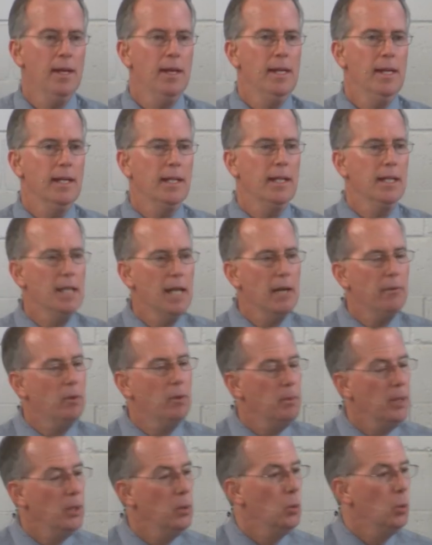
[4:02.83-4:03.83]
It can never
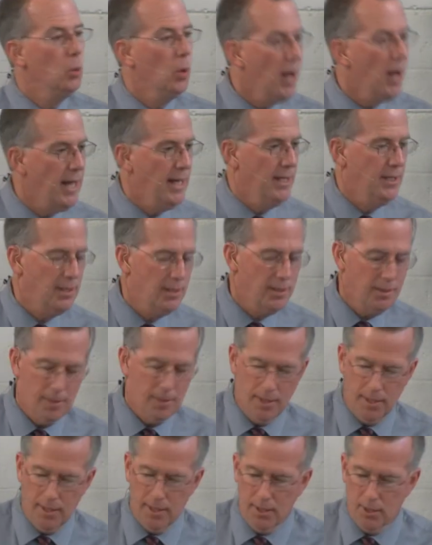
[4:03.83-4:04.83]
be right
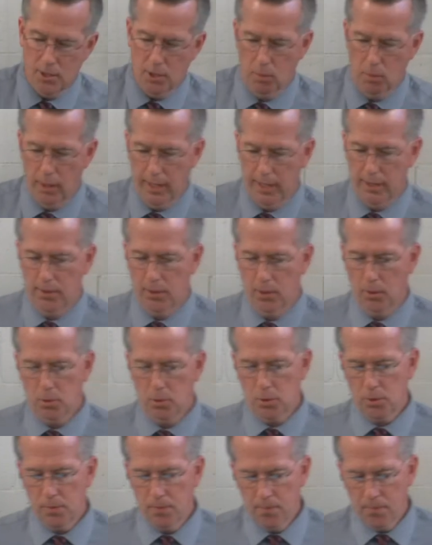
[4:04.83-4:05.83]
to break
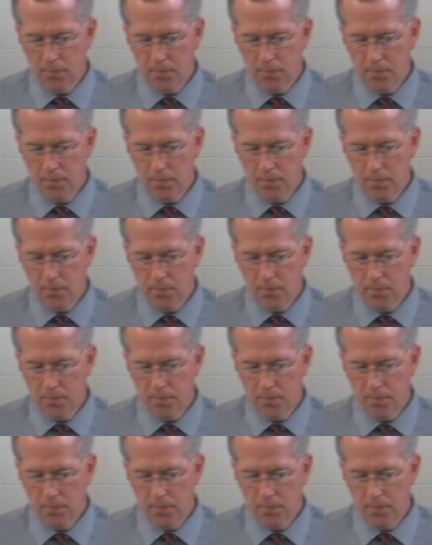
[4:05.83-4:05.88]
those.